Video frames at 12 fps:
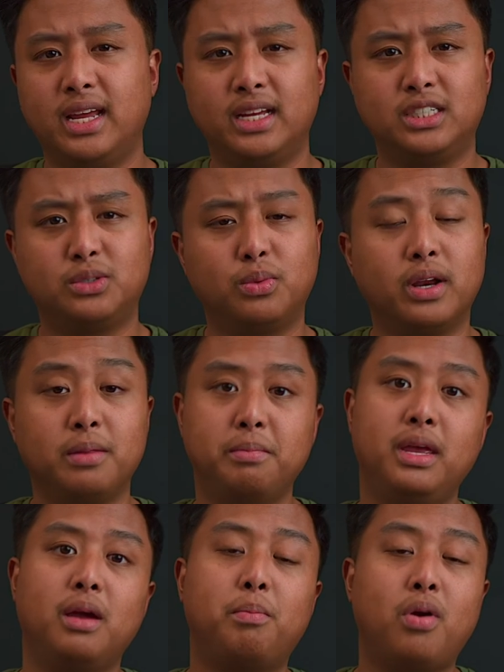inch wouldn't
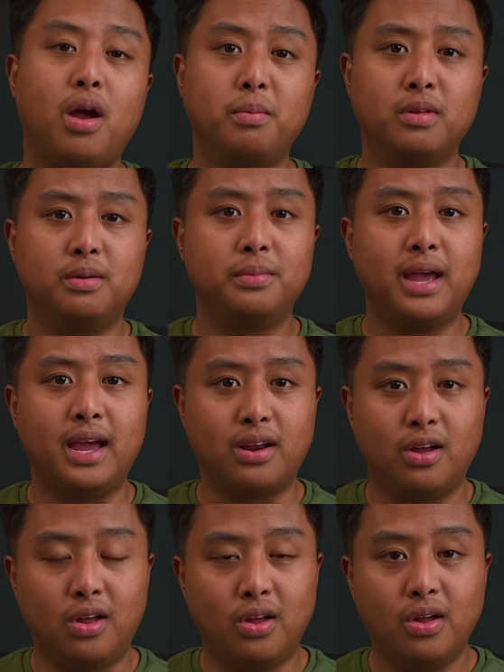be a problem at
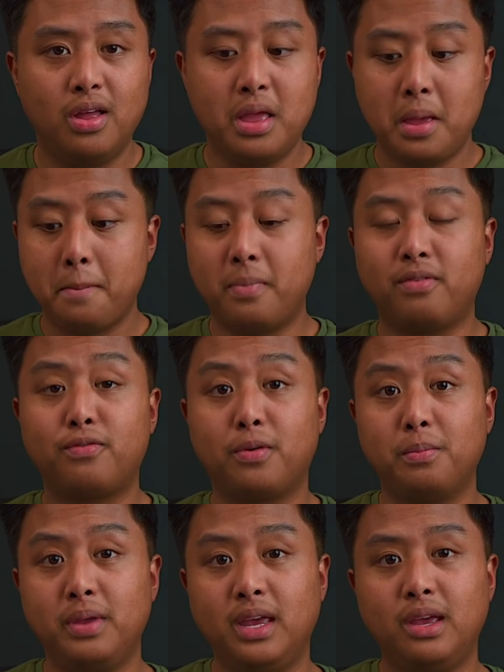all. But for
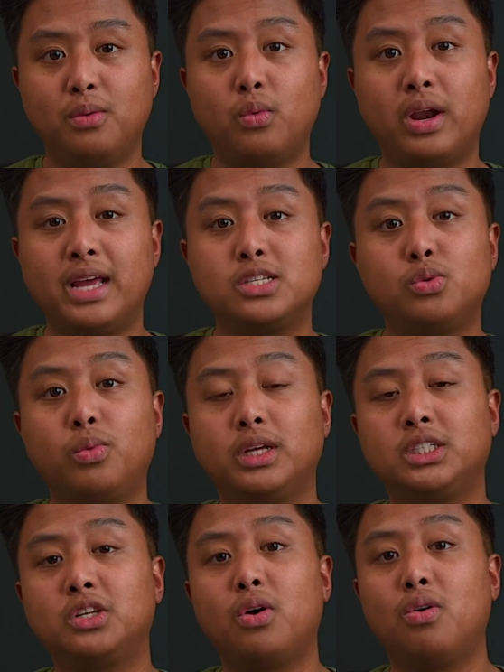me, when I
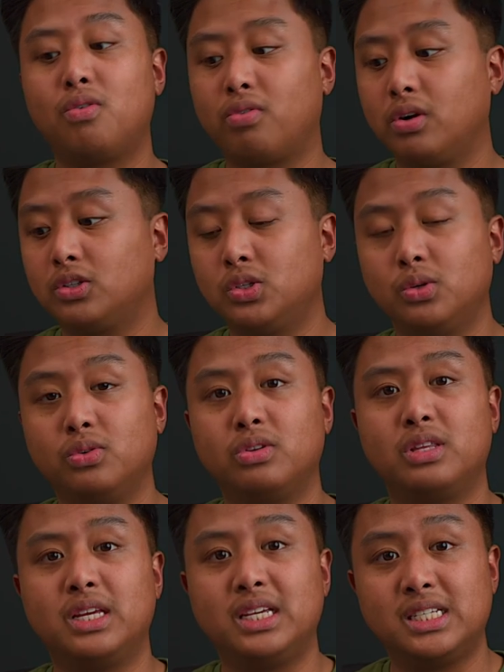switched over to
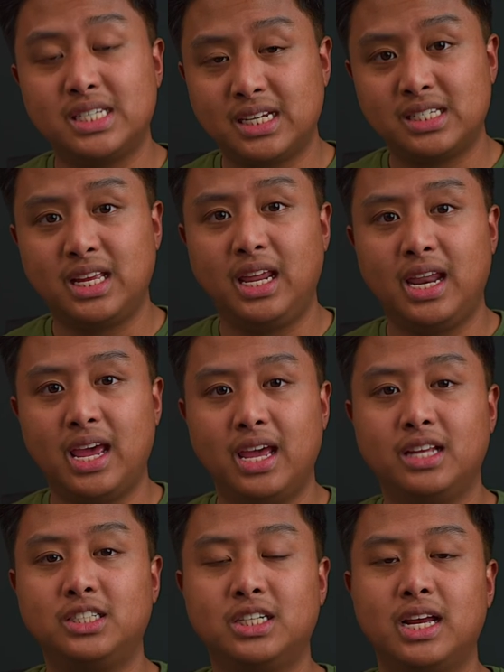the 16
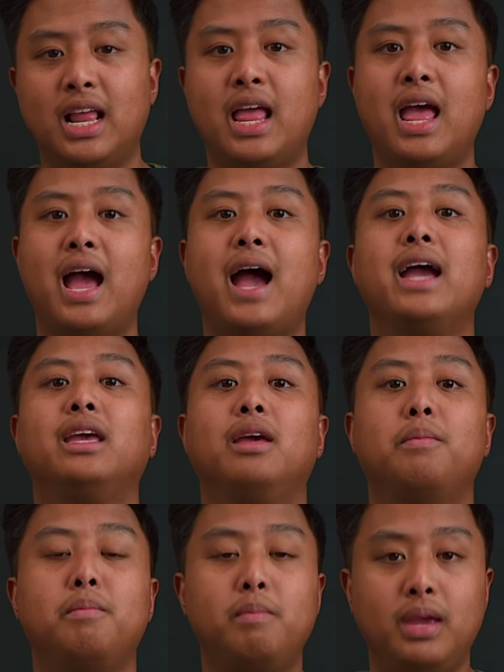inch, I
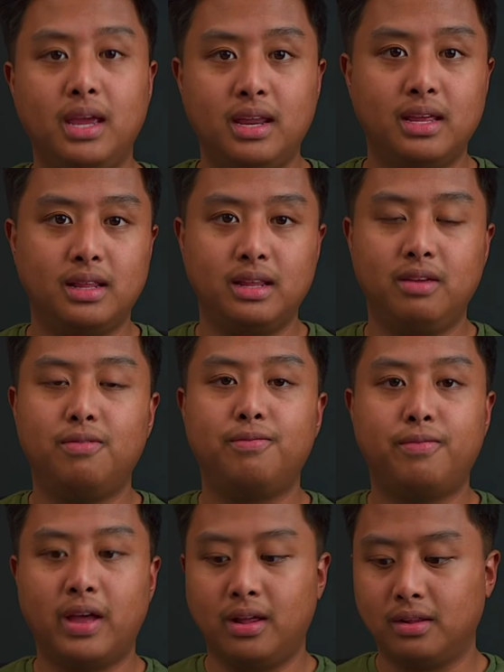immediately
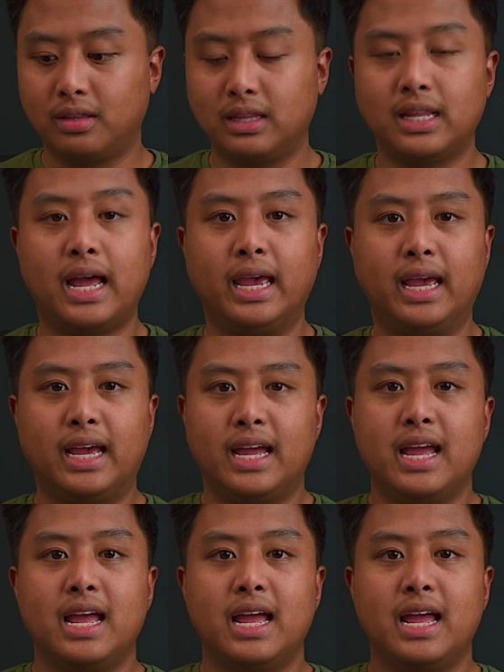felt like